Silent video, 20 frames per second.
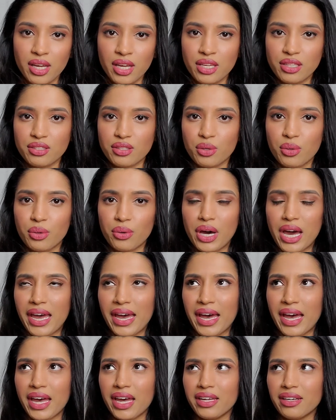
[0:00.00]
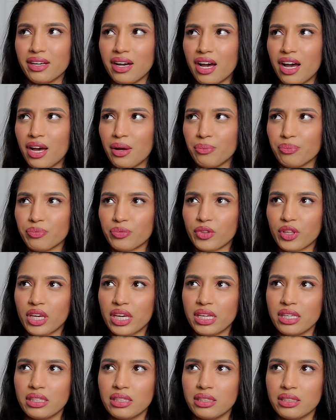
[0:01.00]
So I had
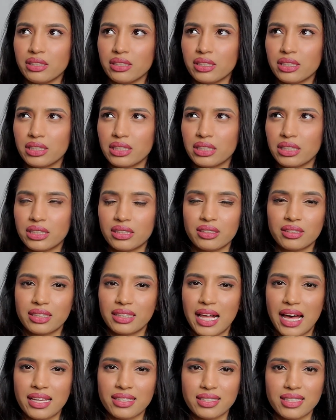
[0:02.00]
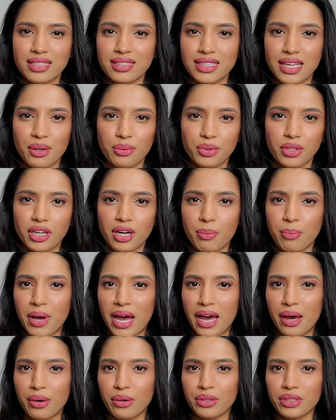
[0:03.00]
in classes that were
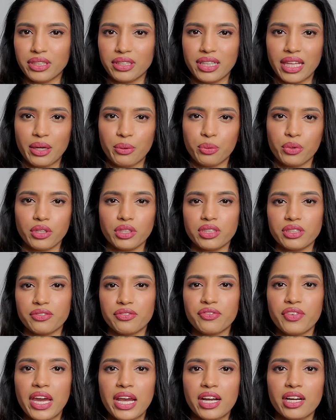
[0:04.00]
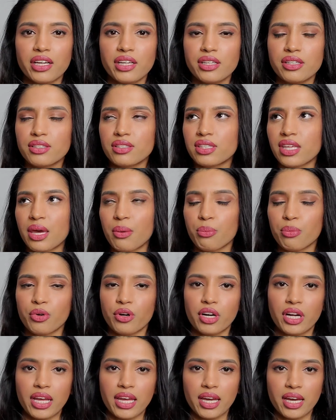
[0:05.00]
about like world affairs,
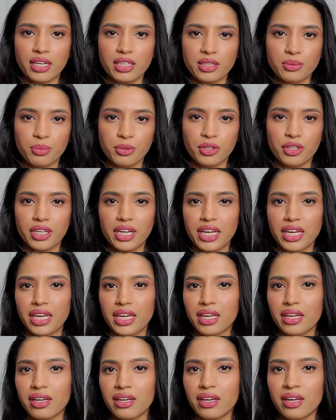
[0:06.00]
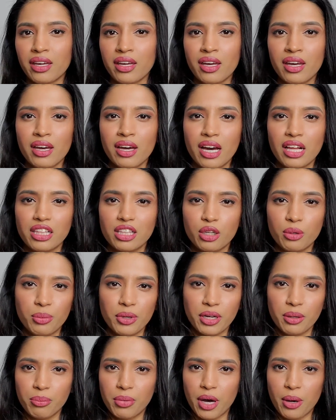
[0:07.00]
importing, exporting, a little
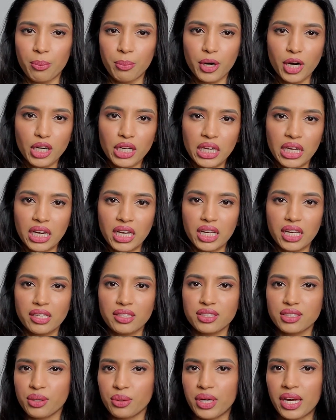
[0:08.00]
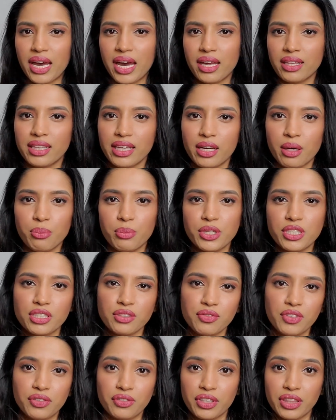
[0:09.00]
bit about marketing. So it had like a bunch
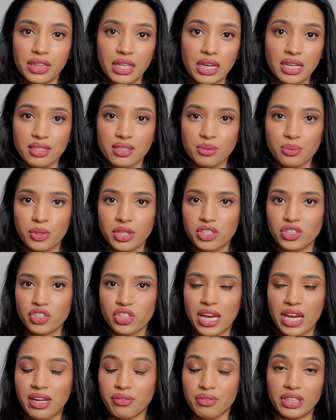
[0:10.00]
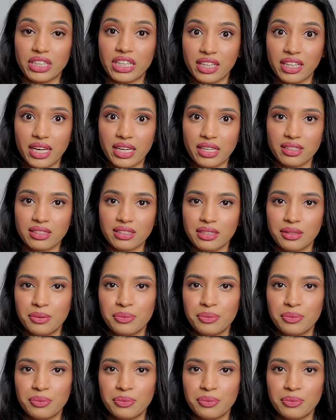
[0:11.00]
of different things, which I really liked.